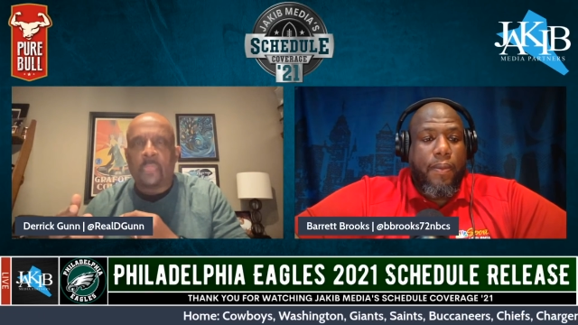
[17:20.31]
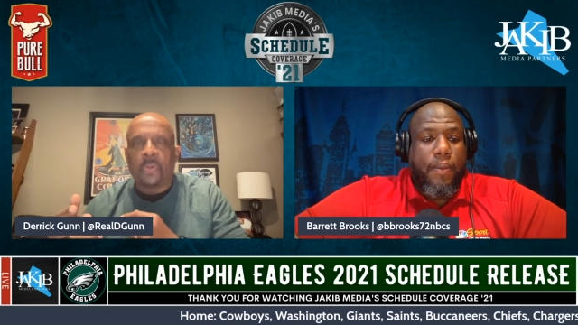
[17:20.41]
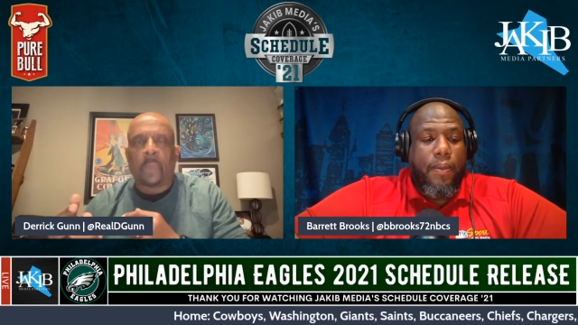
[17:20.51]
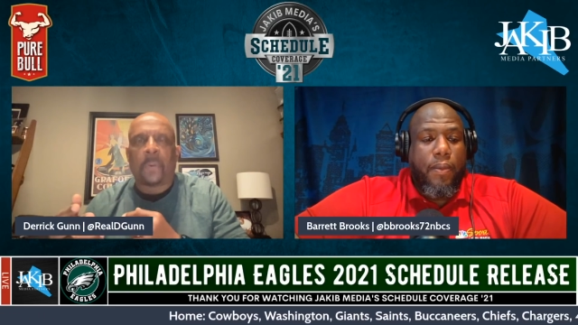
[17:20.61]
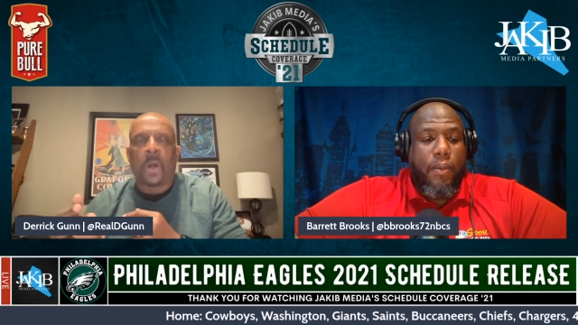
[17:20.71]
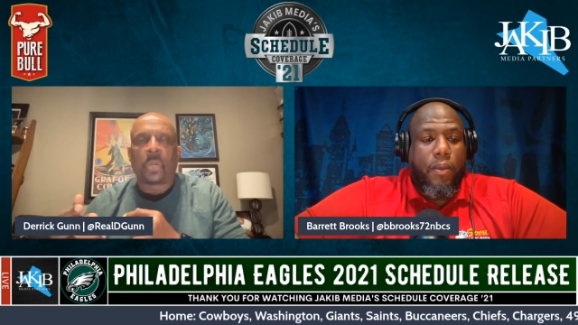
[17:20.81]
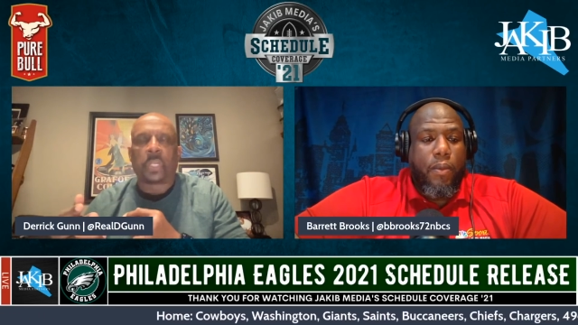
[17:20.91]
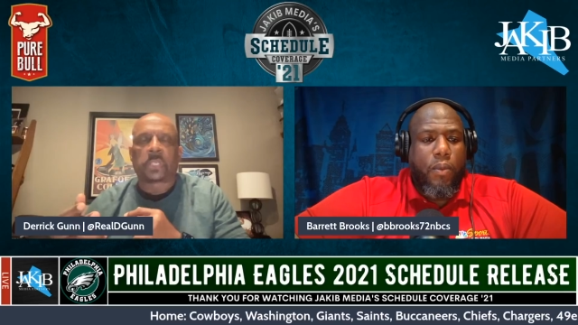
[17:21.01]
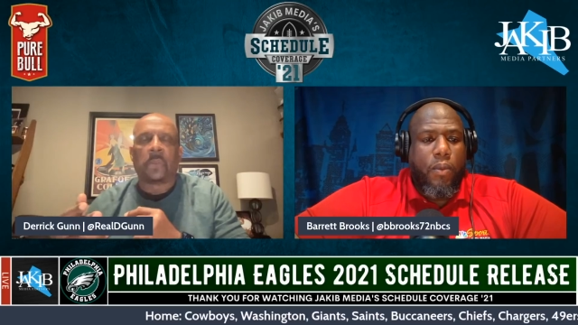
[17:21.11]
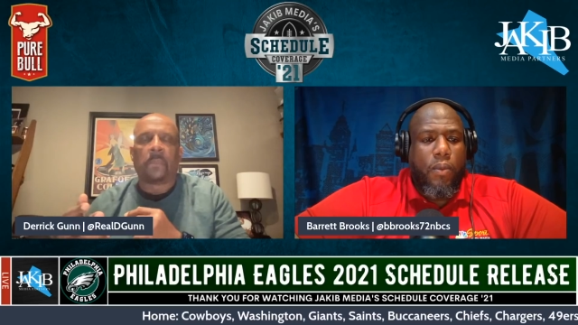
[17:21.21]
Speaker 1: Their
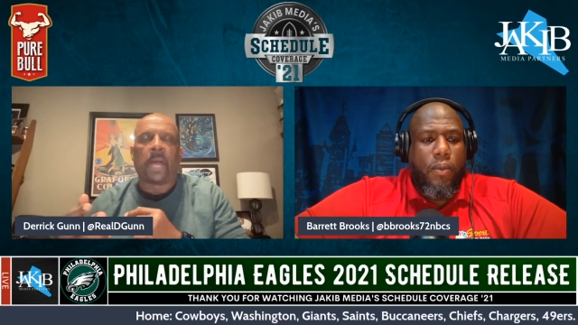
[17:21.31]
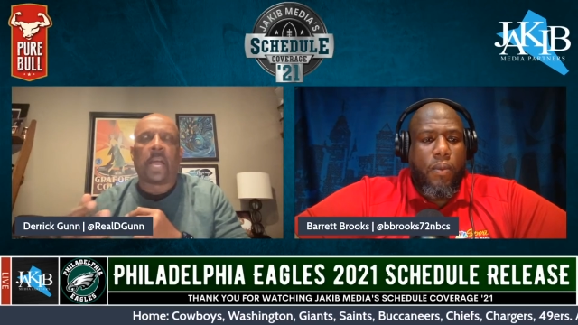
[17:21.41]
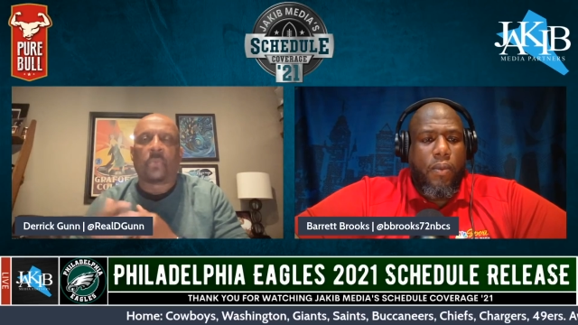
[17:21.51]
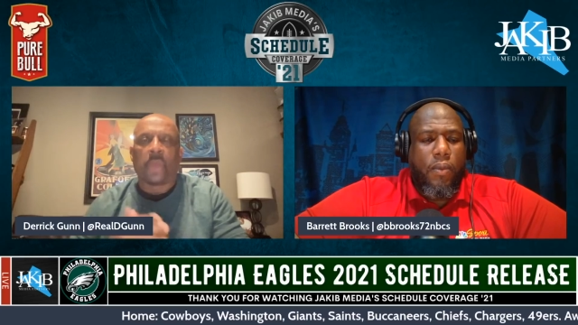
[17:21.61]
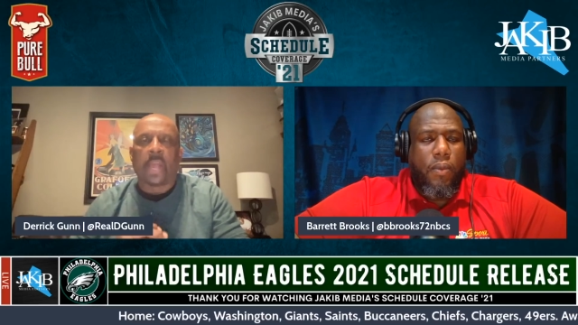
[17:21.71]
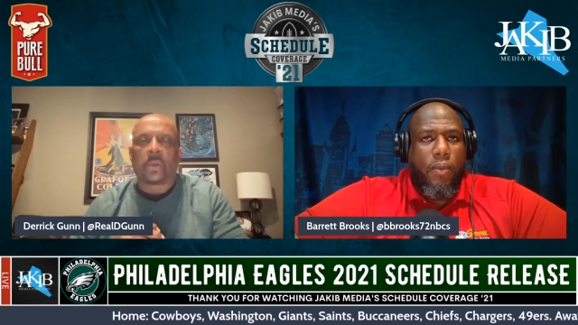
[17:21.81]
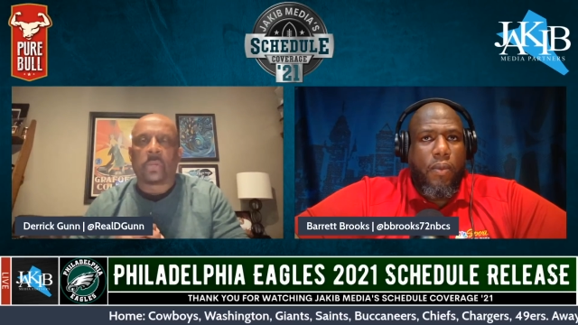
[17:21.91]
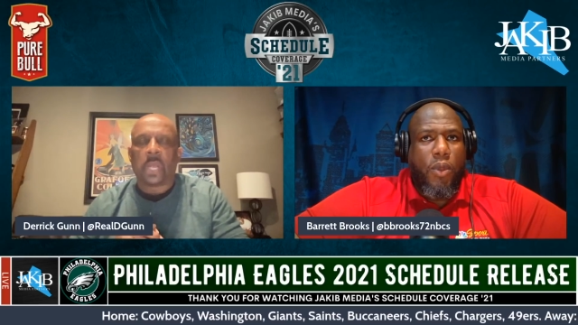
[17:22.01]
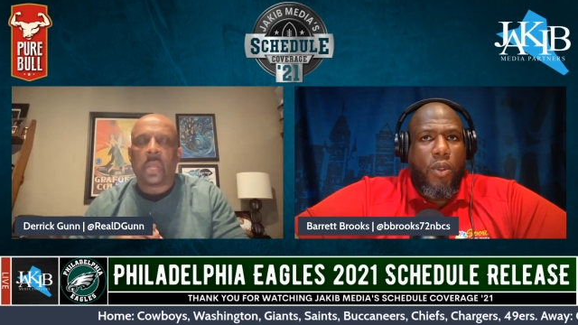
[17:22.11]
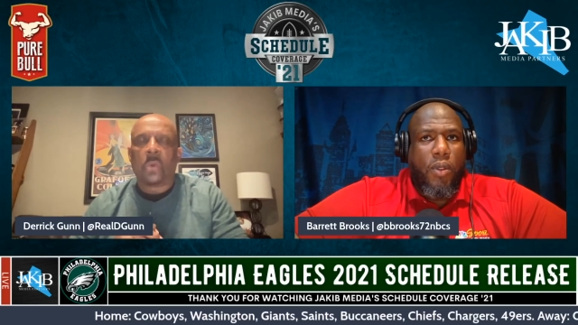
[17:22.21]
opponents' combined record